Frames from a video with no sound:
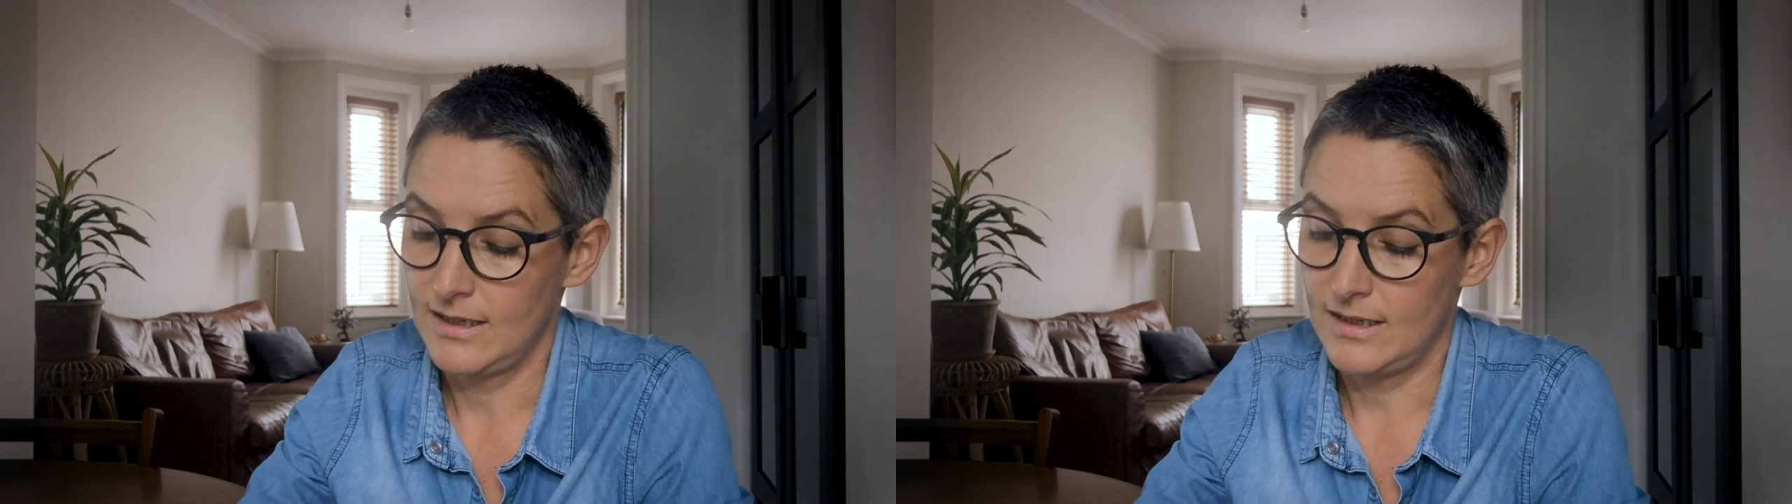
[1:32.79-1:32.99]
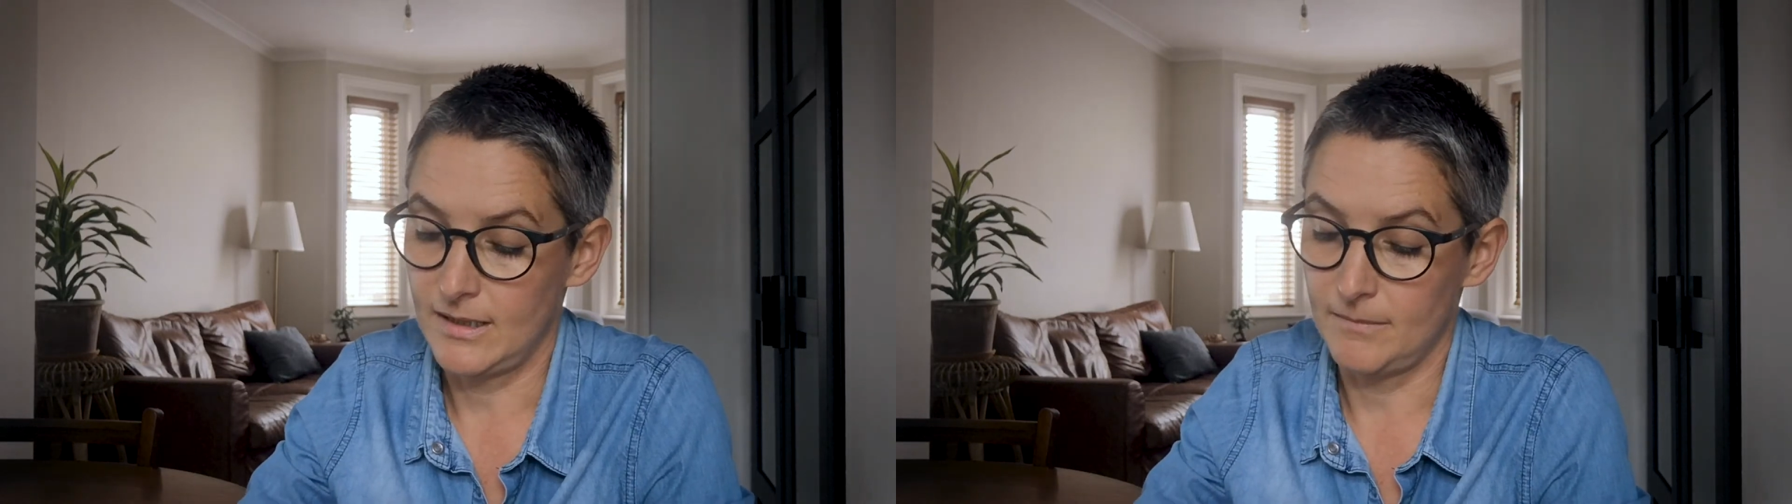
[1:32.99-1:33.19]

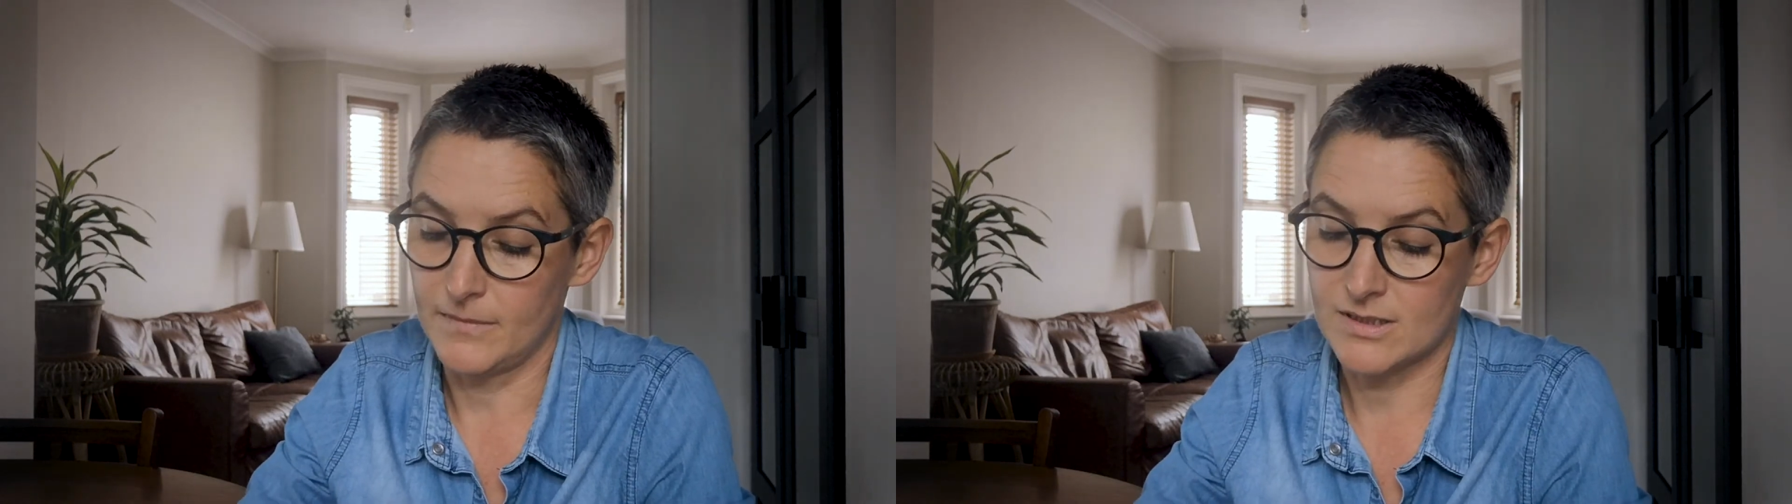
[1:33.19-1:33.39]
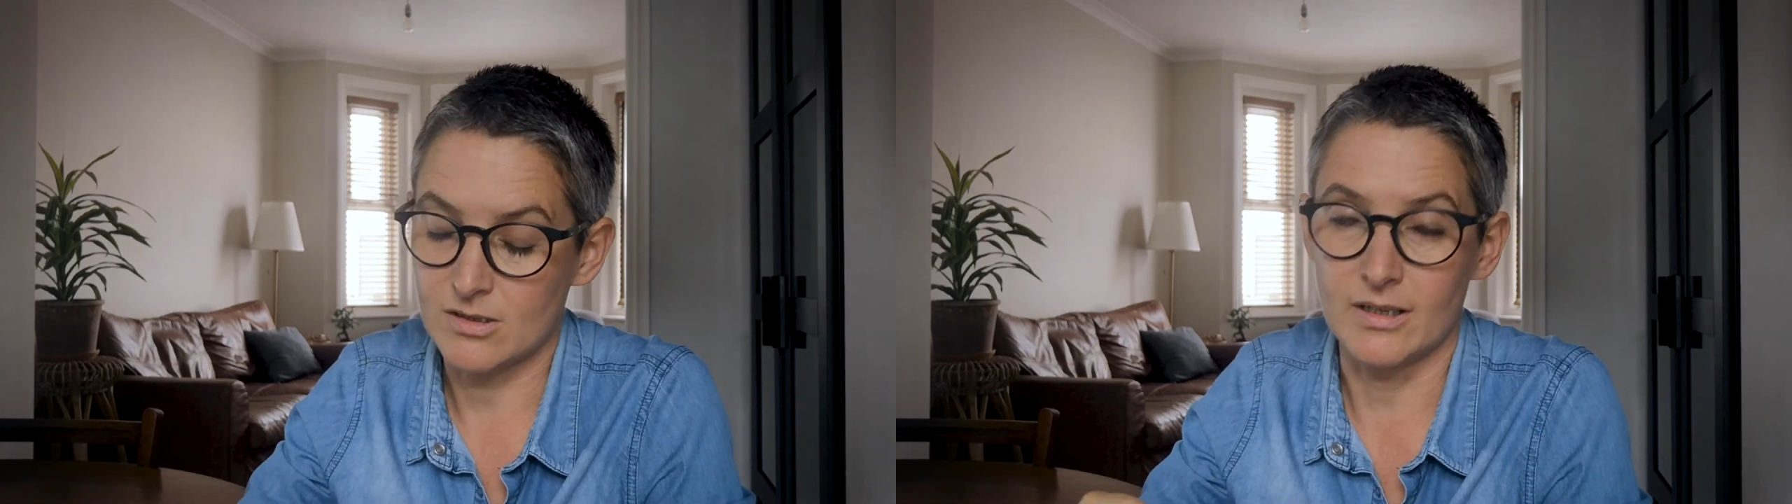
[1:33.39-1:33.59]

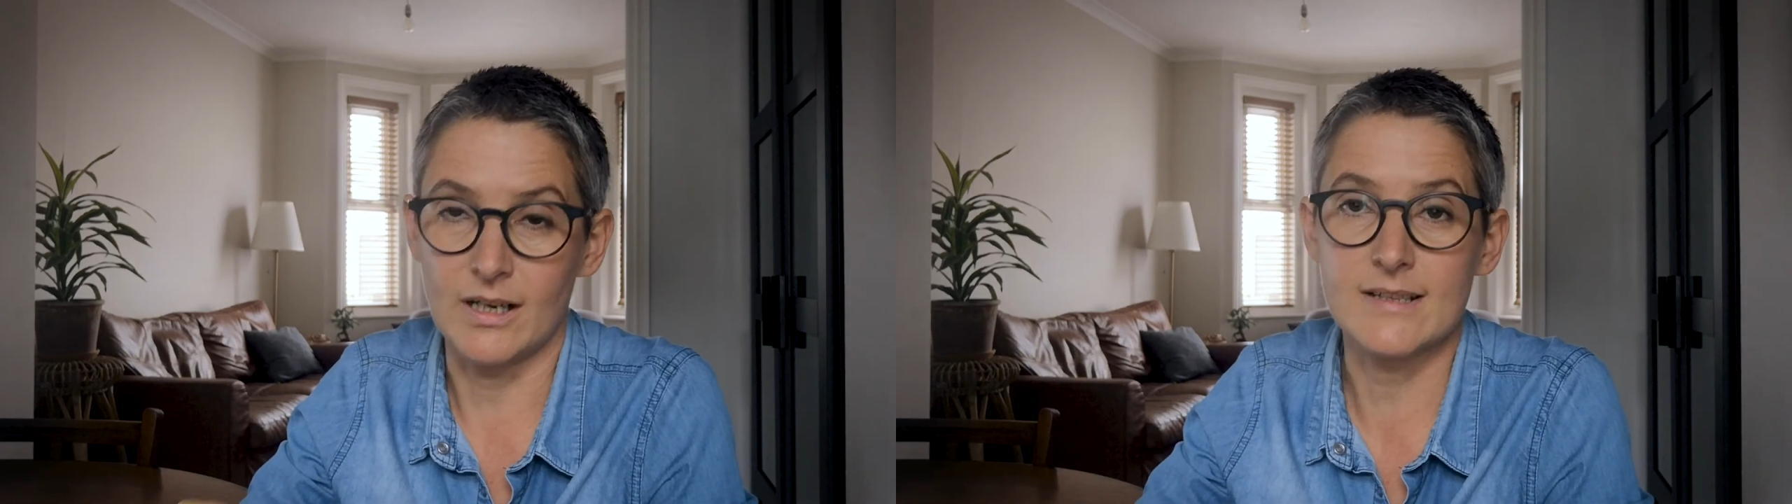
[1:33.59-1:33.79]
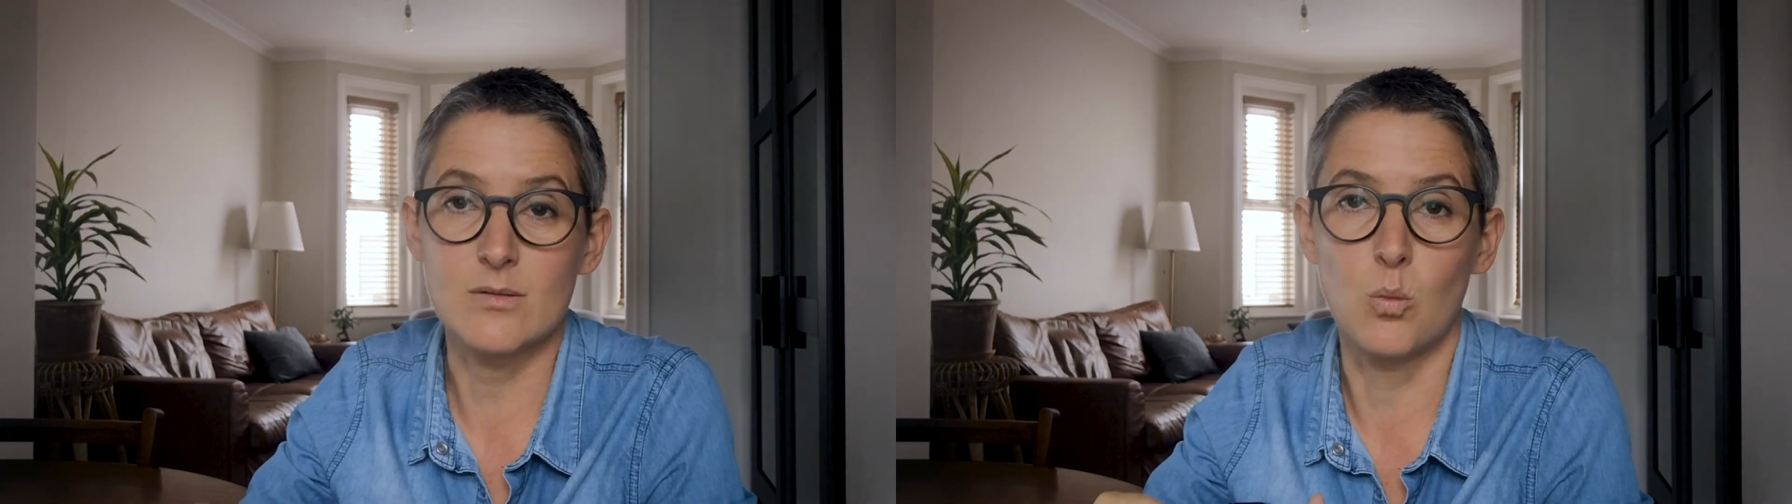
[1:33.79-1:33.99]
It's got a
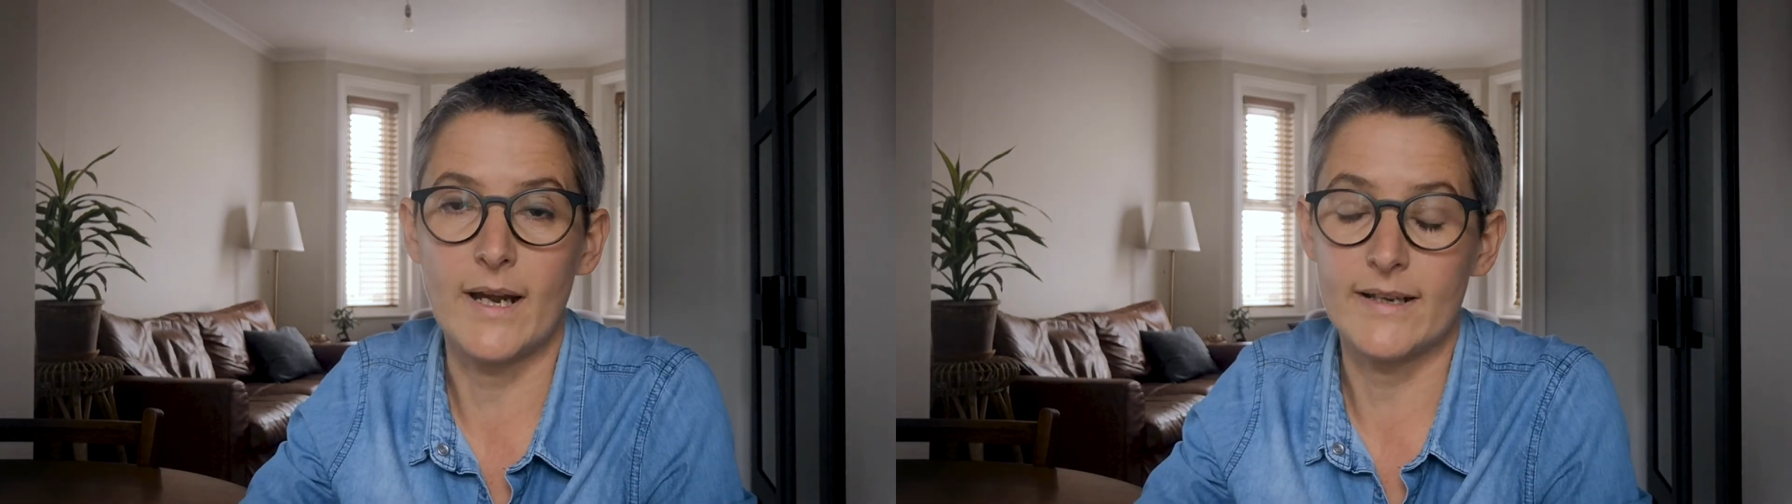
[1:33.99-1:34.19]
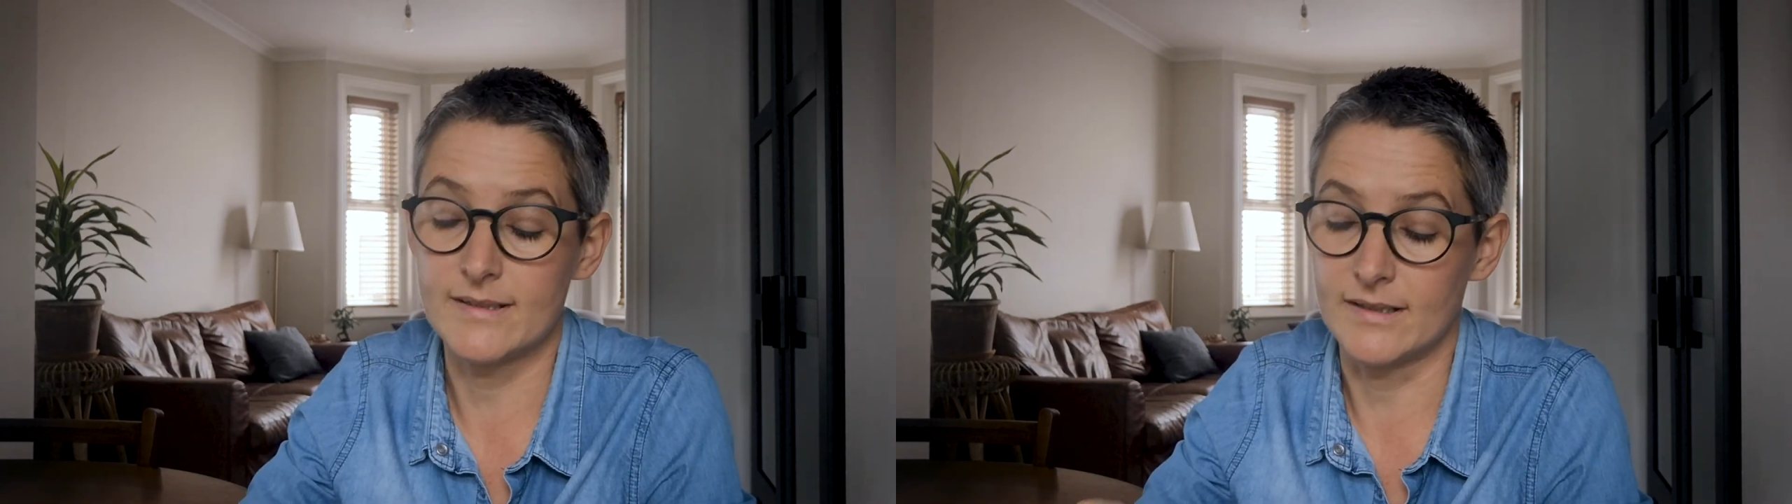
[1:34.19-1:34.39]
nice
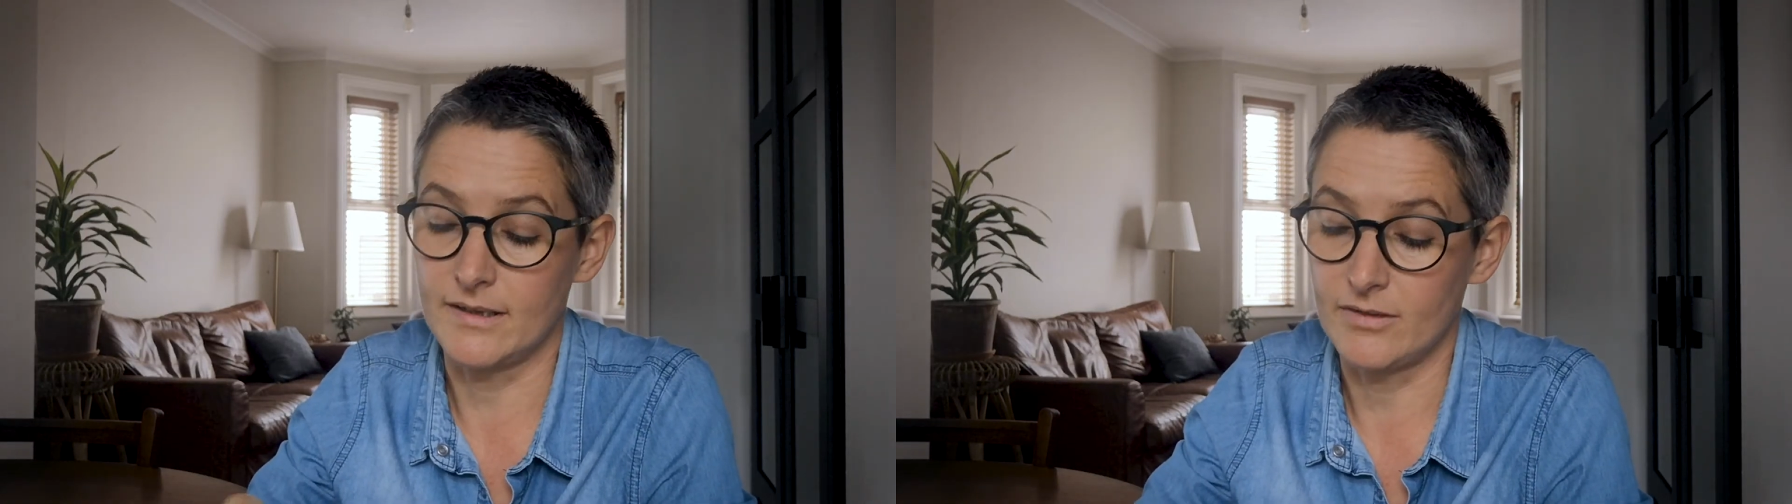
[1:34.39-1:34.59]
weight and